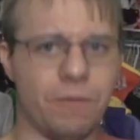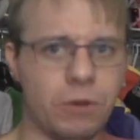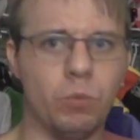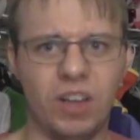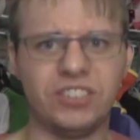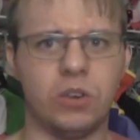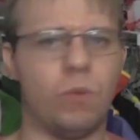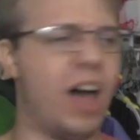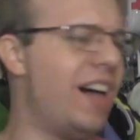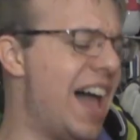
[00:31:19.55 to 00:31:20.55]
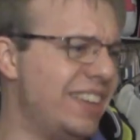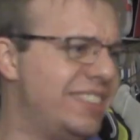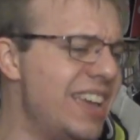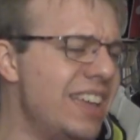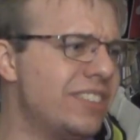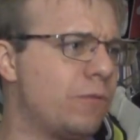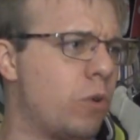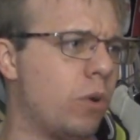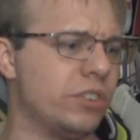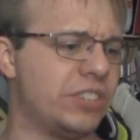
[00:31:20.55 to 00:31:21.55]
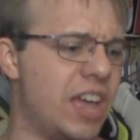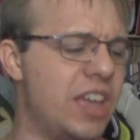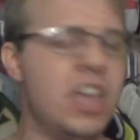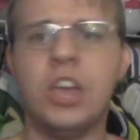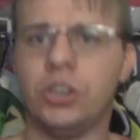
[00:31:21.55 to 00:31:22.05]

every once in a while I did, of course, uh,